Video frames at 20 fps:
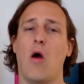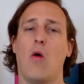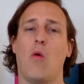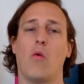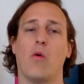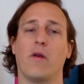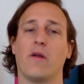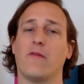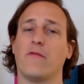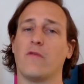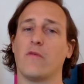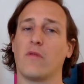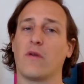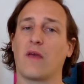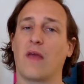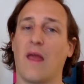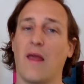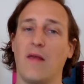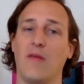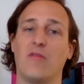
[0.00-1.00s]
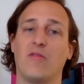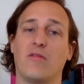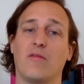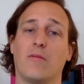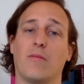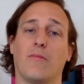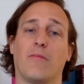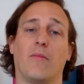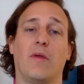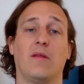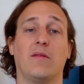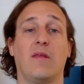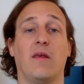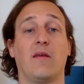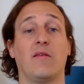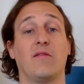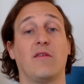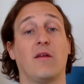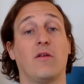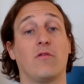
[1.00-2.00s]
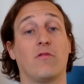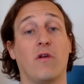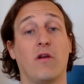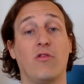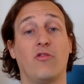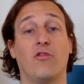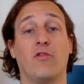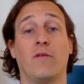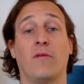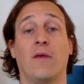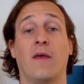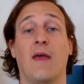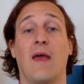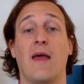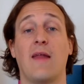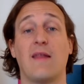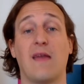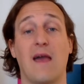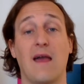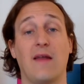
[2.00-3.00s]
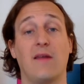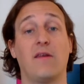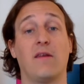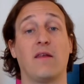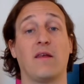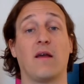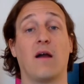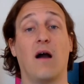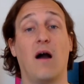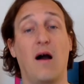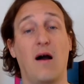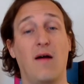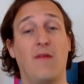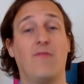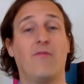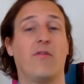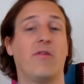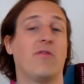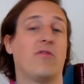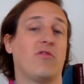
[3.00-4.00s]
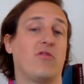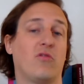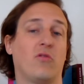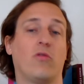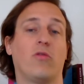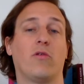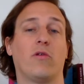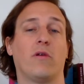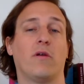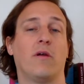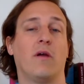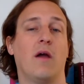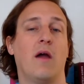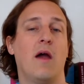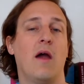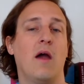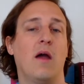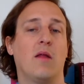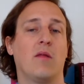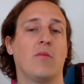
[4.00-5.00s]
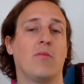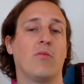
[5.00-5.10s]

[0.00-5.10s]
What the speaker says: Whatever the case, it takes iteration and editing of the story to